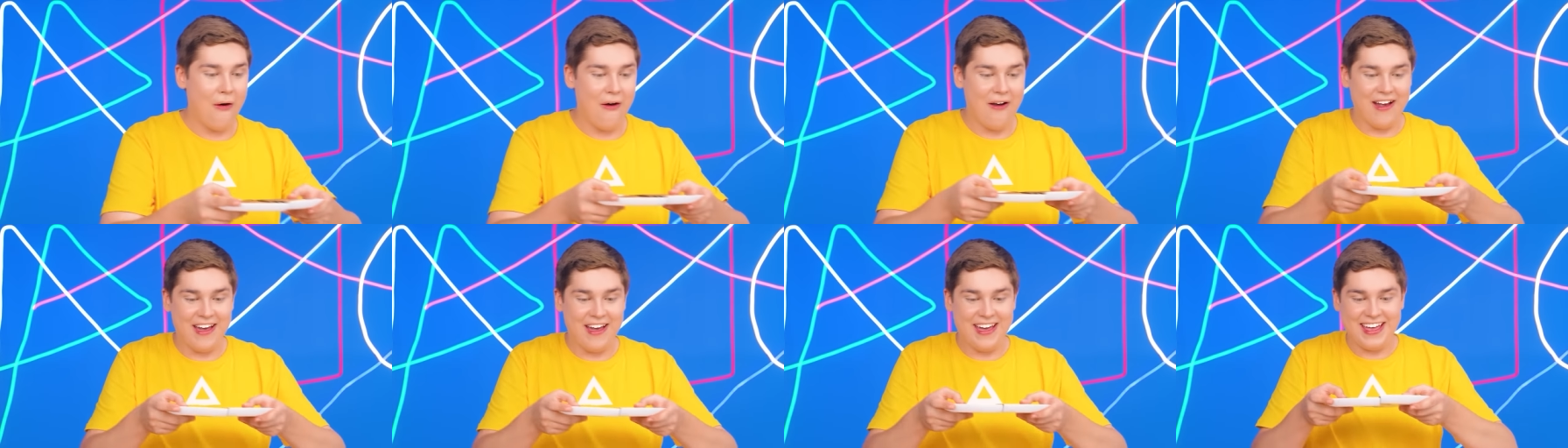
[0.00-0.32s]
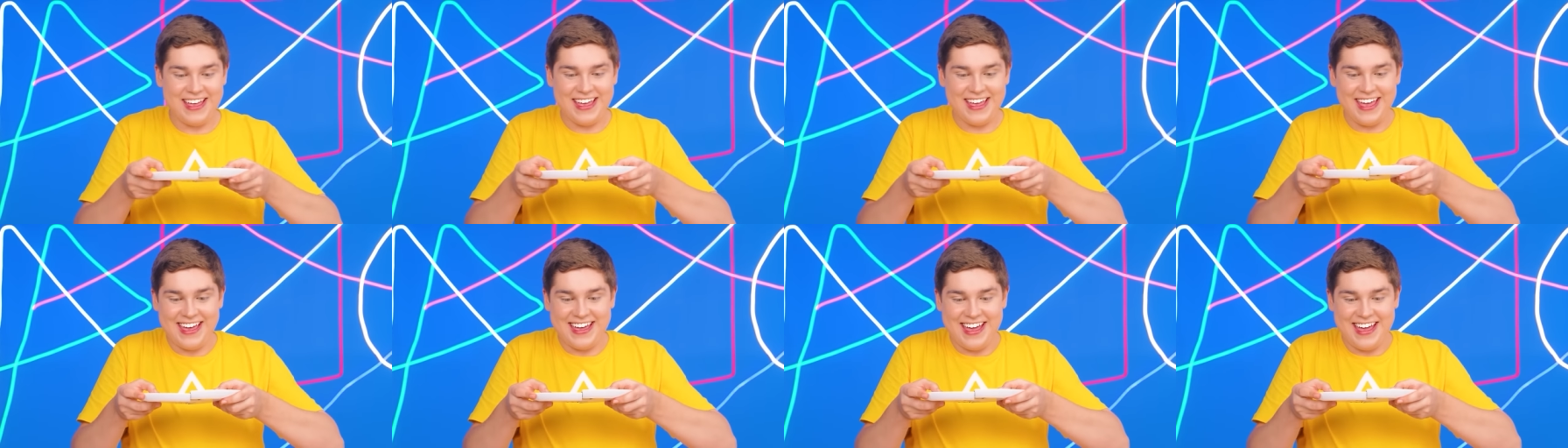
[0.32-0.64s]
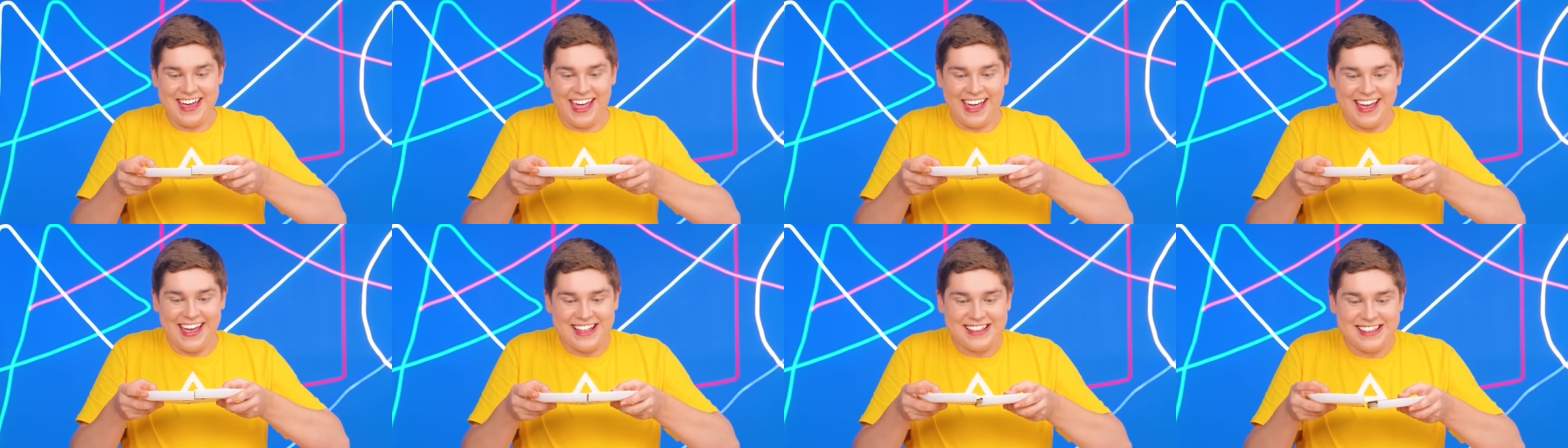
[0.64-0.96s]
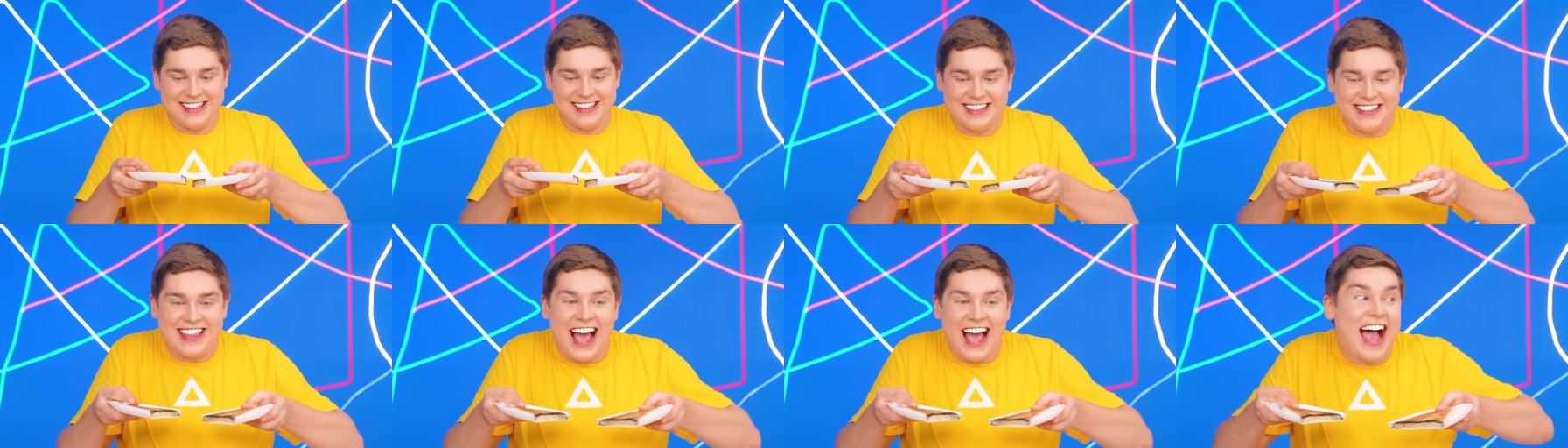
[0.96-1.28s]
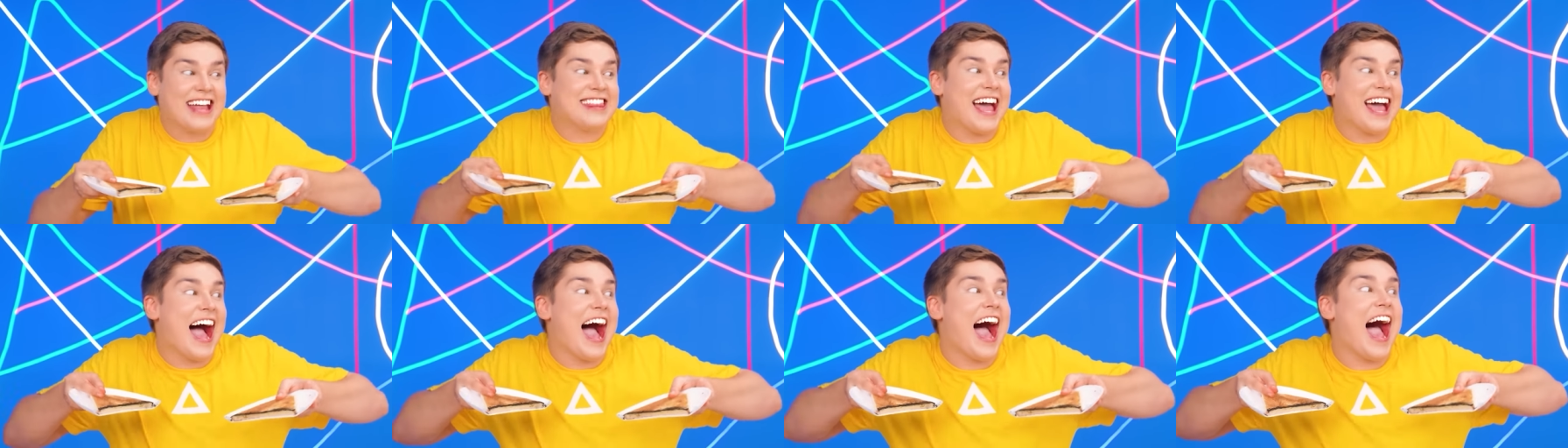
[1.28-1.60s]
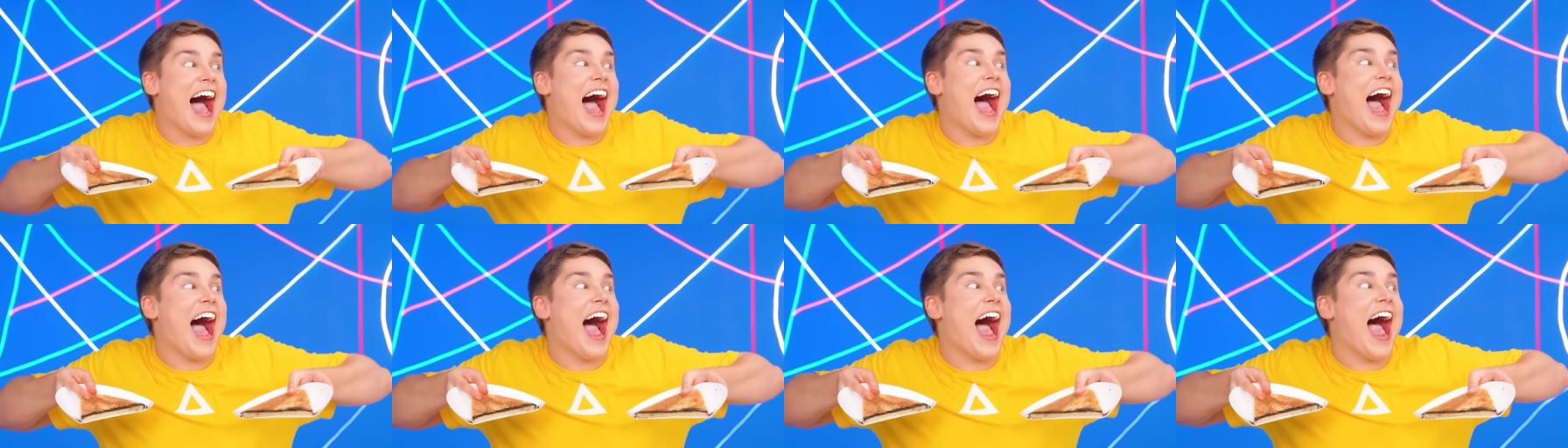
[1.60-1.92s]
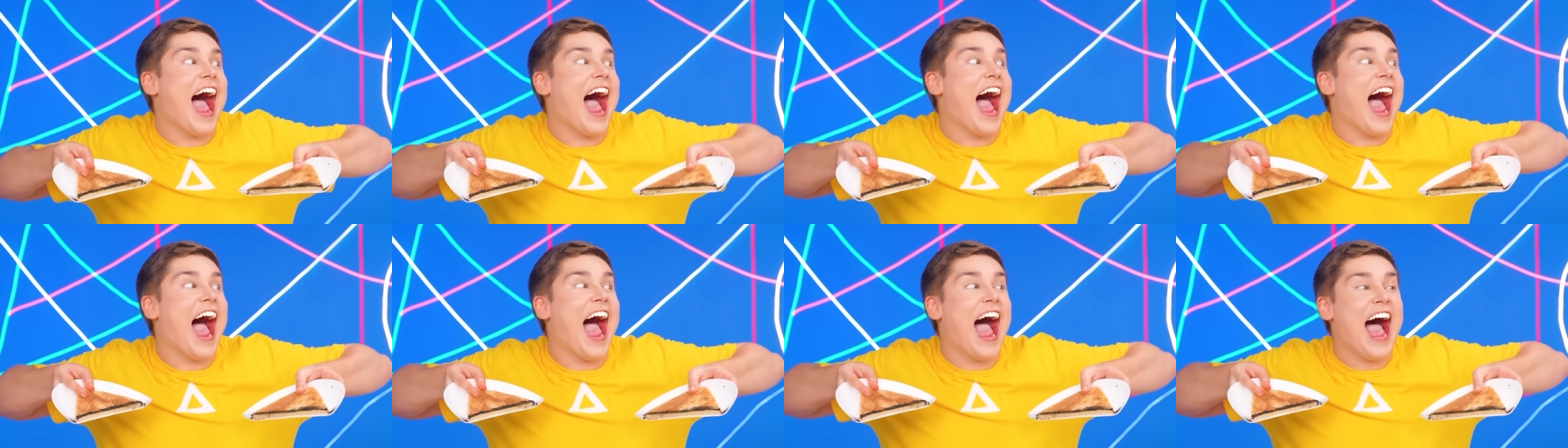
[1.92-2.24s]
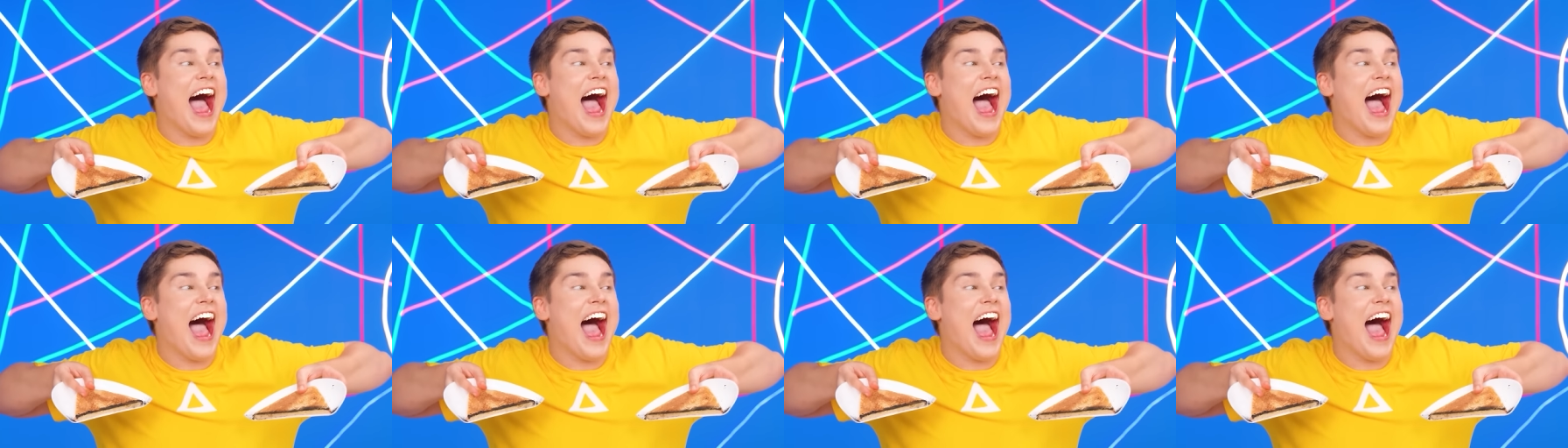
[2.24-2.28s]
pancakes. I fooled you all.